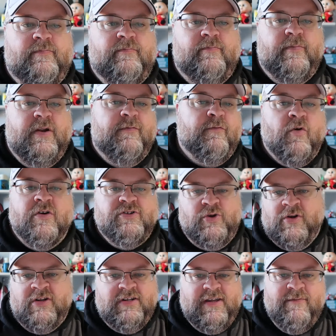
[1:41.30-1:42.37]
But of course you
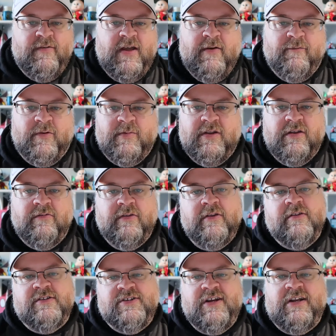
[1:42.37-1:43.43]
can deviate from the
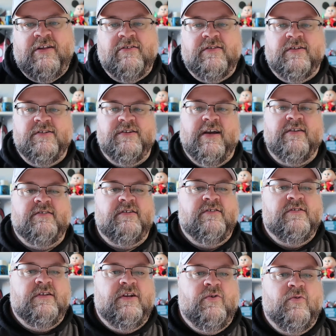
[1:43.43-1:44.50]
Genie's
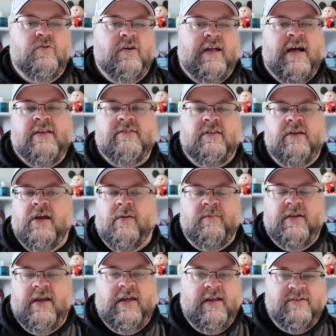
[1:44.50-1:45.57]
suggestions, and it will constantly
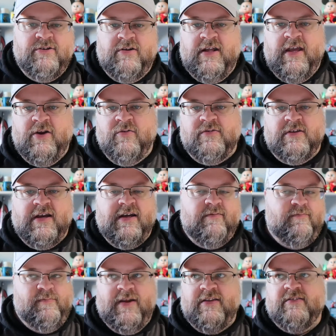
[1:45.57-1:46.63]
update as your day goes
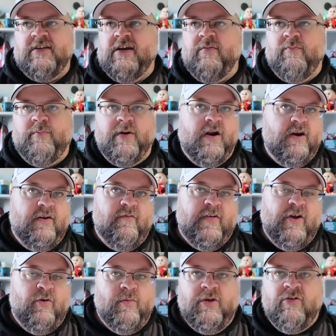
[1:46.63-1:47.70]
on based on park
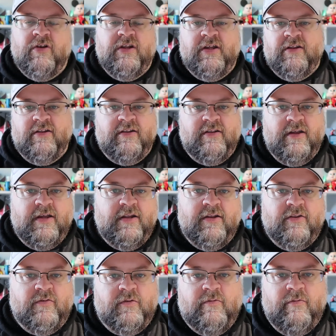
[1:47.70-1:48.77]
availability
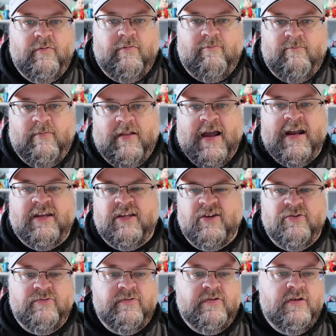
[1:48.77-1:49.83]
and line
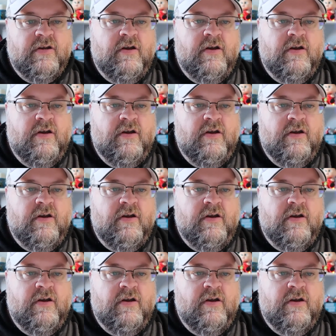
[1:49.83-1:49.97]
queues.